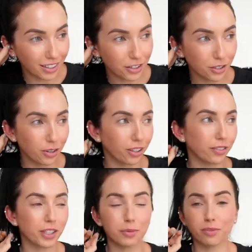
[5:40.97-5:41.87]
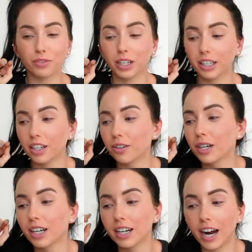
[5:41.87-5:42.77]
undo all of these before I go.
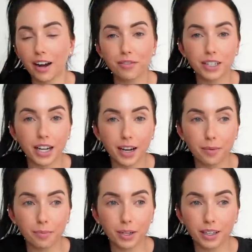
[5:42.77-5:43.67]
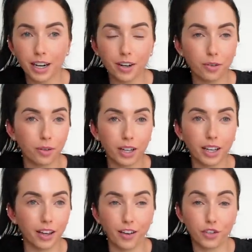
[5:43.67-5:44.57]
Half the time now
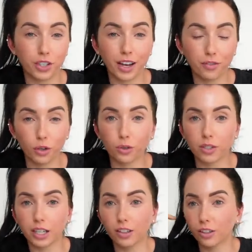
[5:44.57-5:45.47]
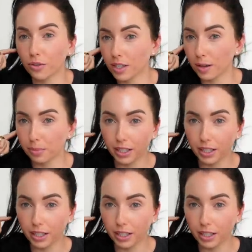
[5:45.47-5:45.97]
I just have holes like close up.